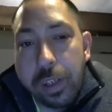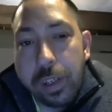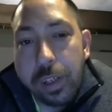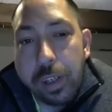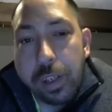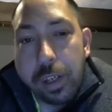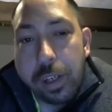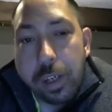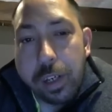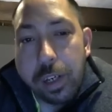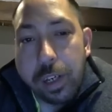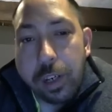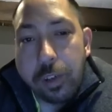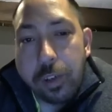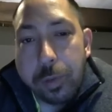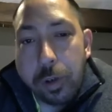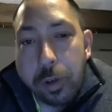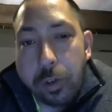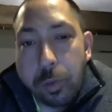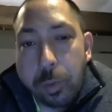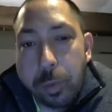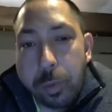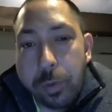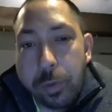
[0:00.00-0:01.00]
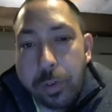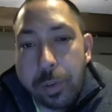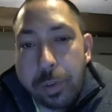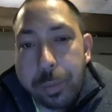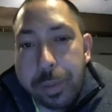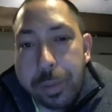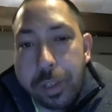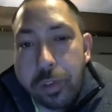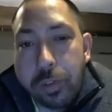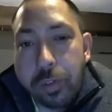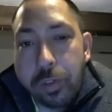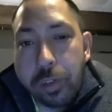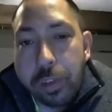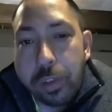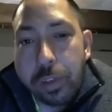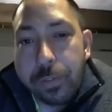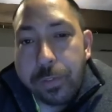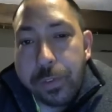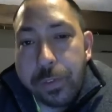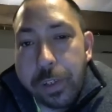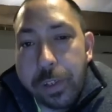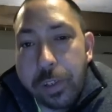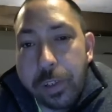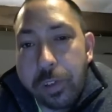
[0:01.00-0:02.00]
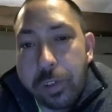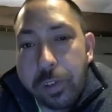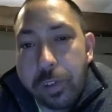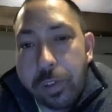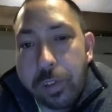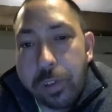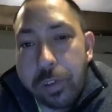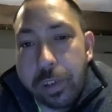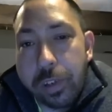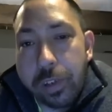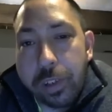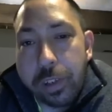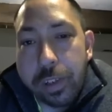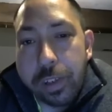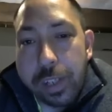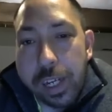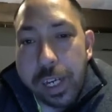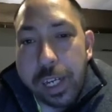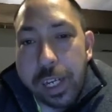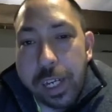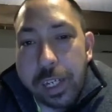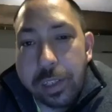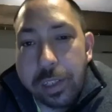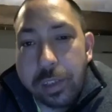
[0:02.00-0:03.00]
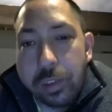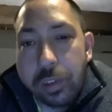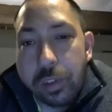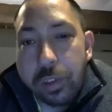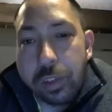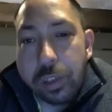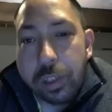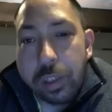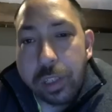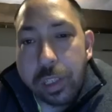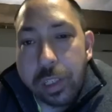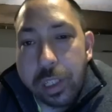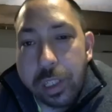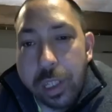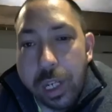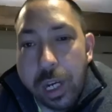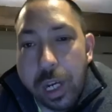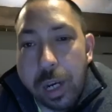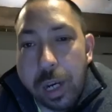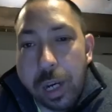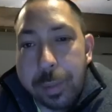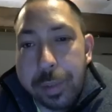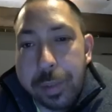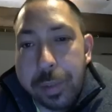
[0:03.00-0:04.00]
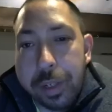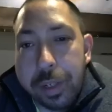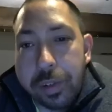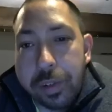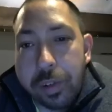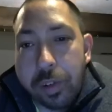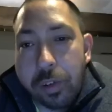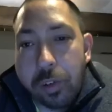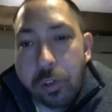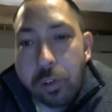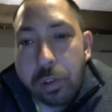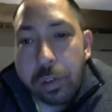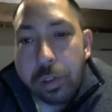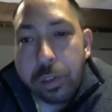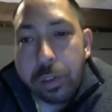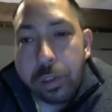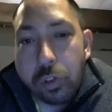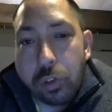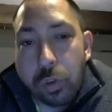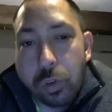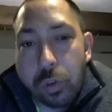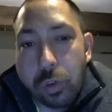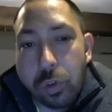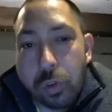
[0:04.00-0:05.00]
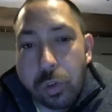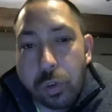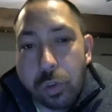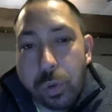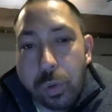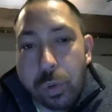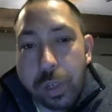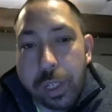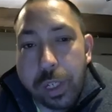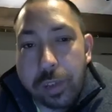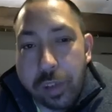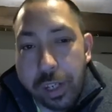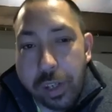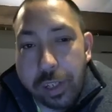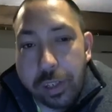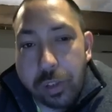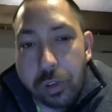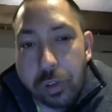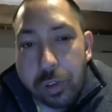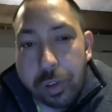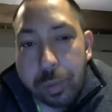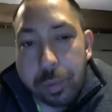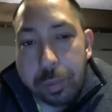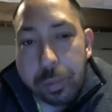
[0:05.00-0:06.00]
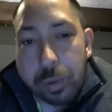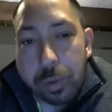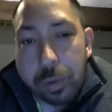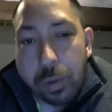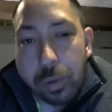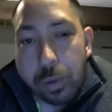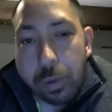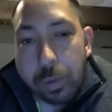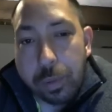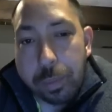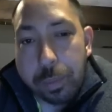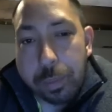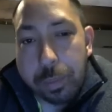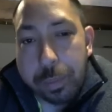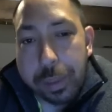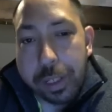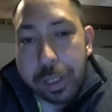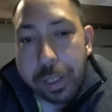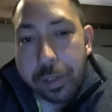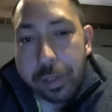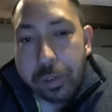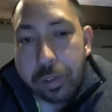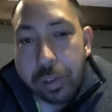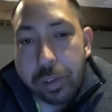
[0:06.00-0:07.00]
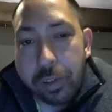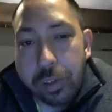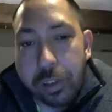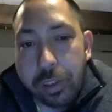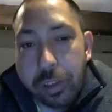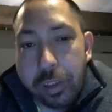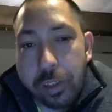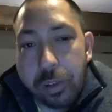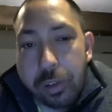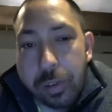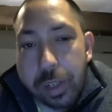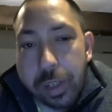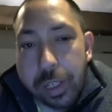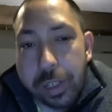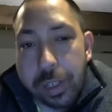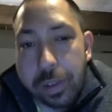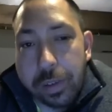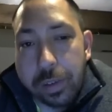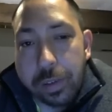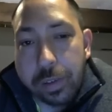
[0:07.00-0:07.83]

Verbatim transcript: A spokesman from the Ministry of Defense declined to comment on soldiers quitting the tank unit being sent to Ukraine.